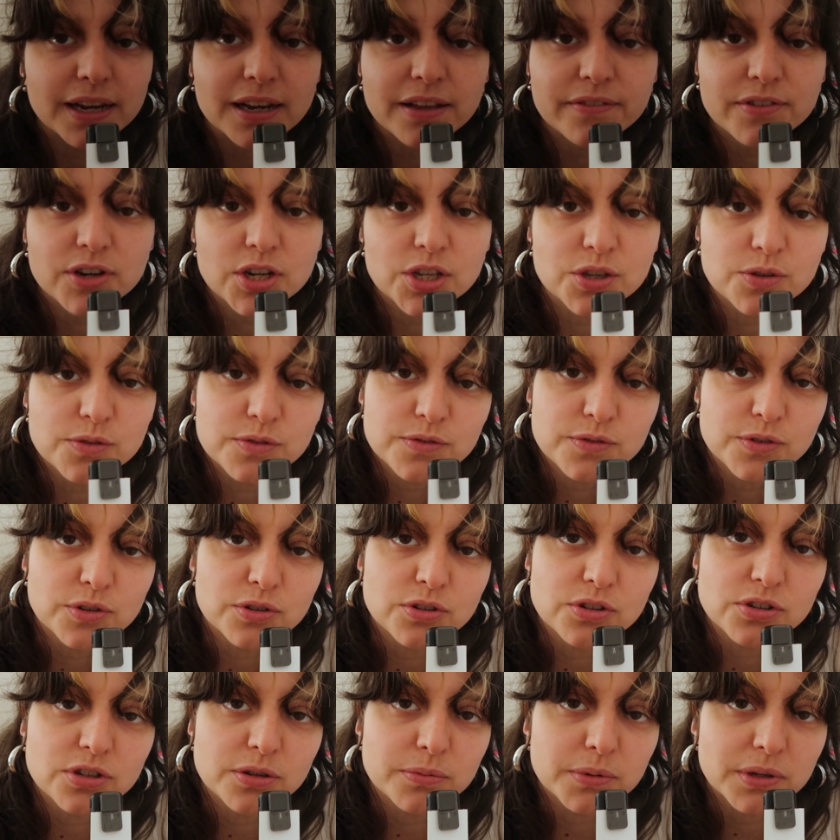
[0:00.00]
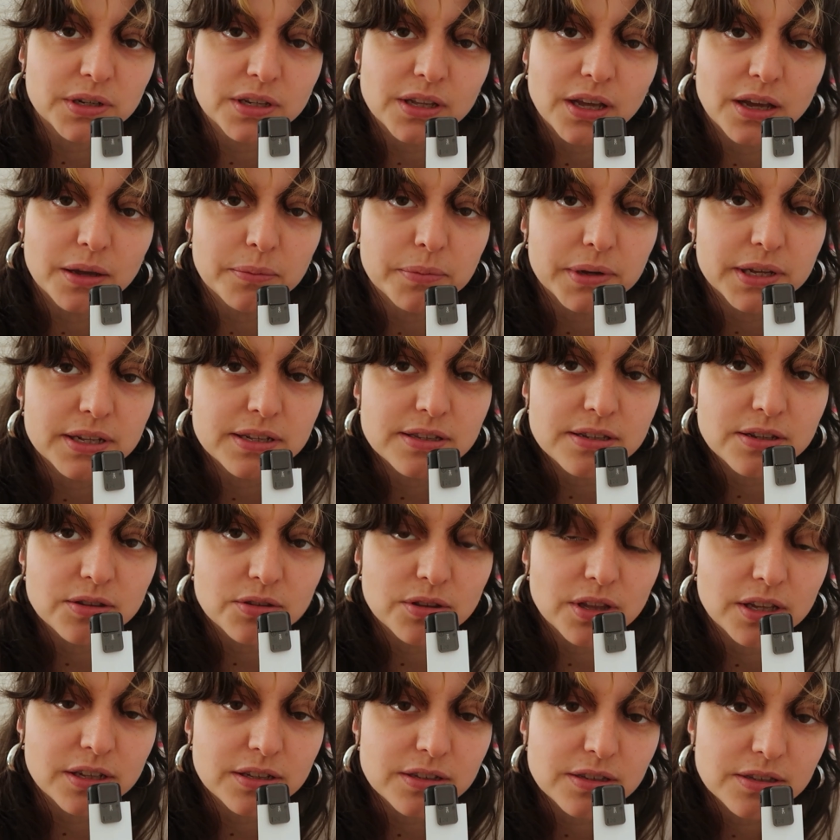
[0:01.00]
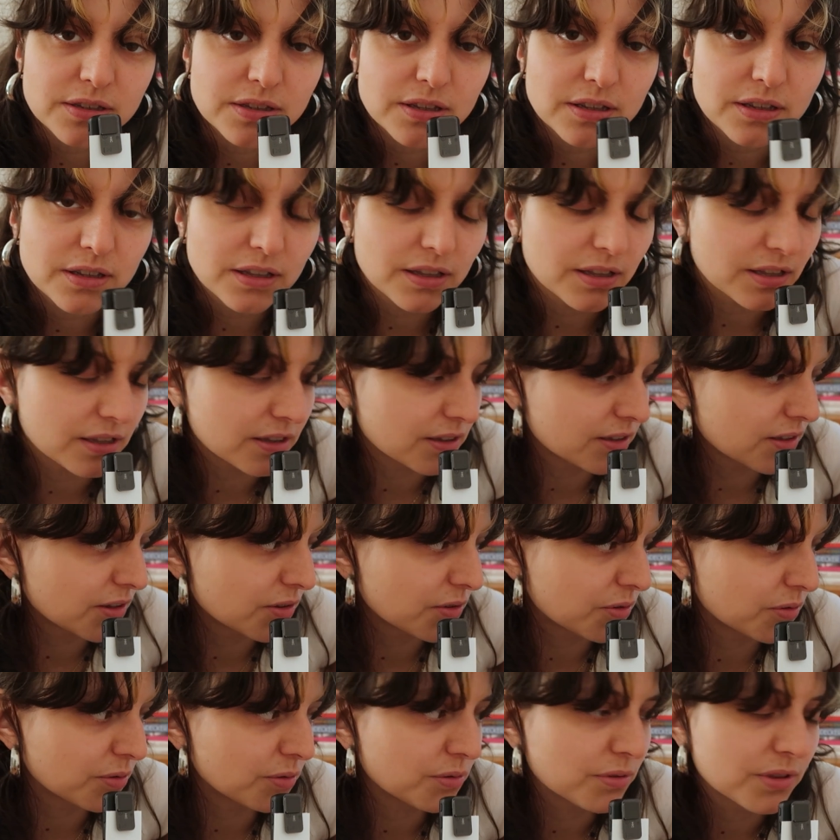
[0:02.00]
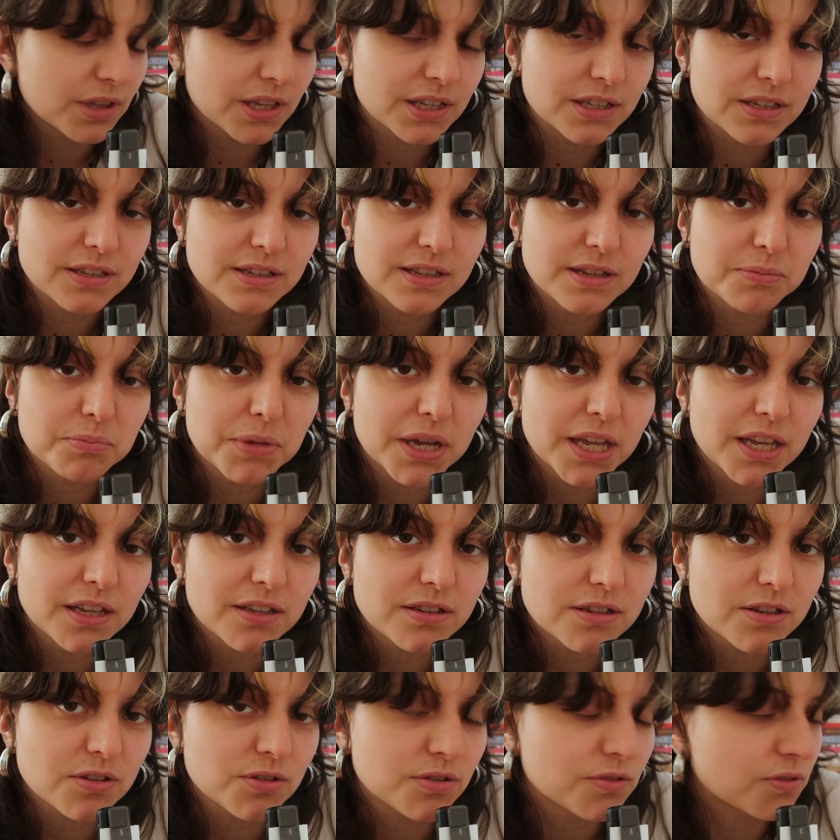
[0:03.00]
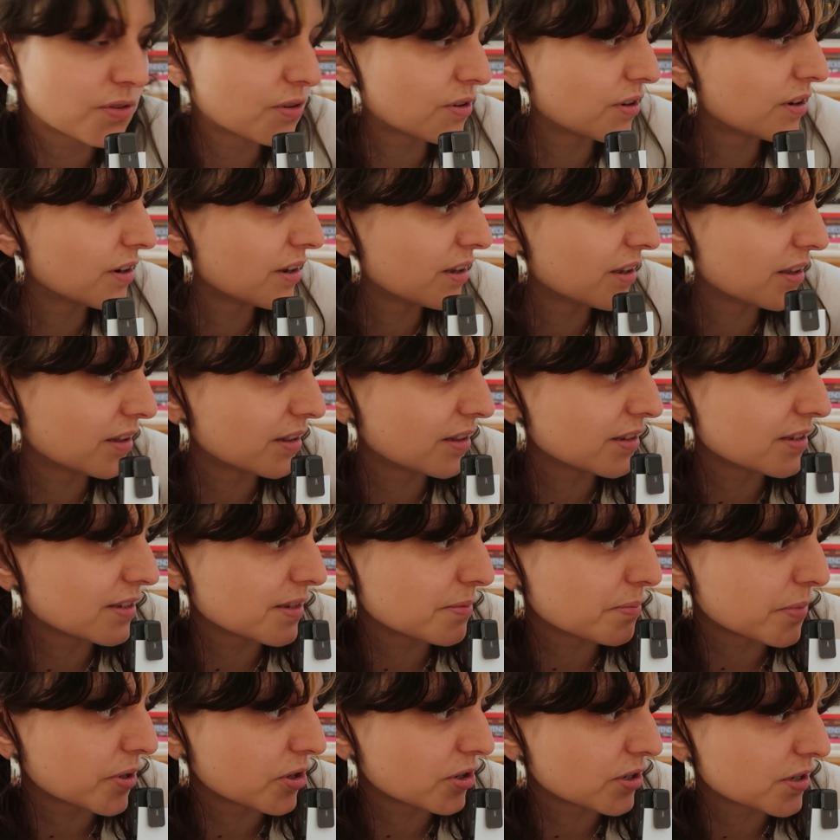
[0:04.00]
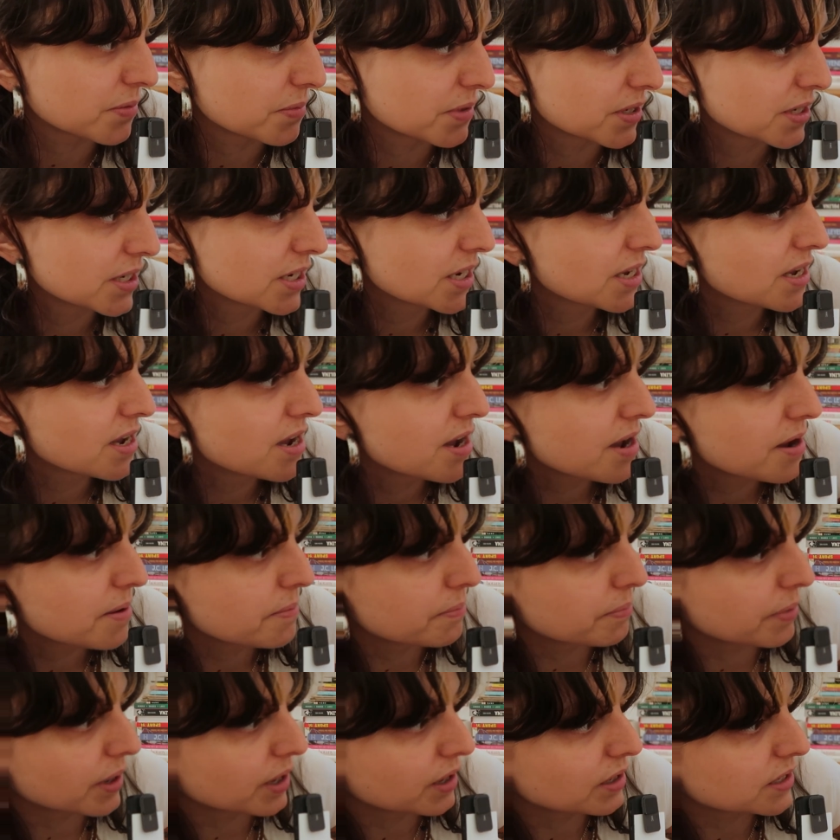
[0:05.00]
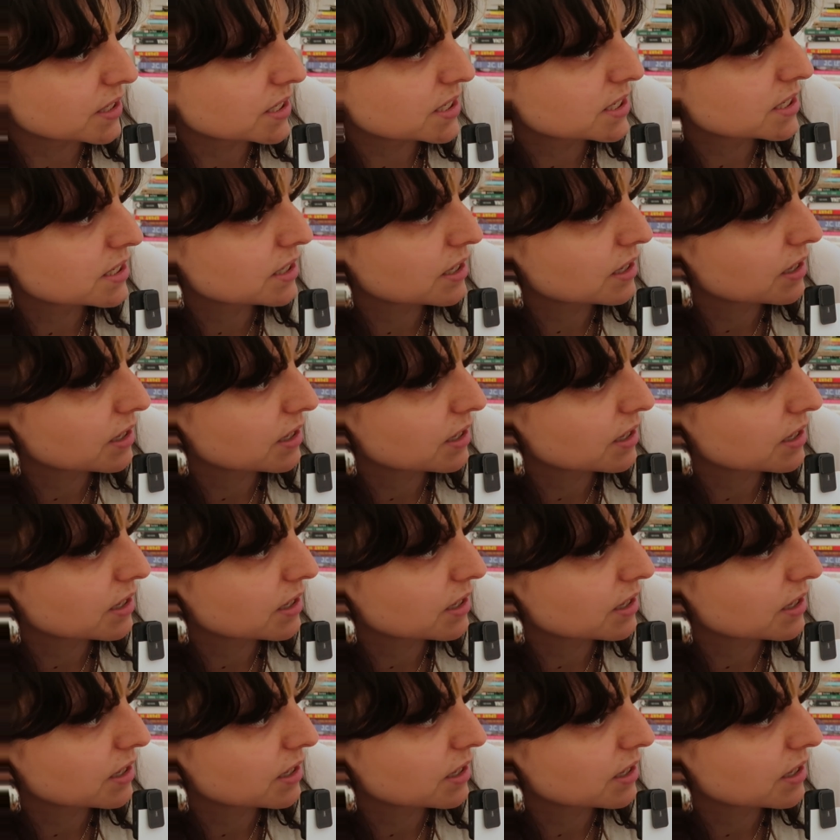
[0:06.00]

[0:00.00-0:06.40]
never use Photoshop on the iPad, so that's my excuse for this embarrassment. But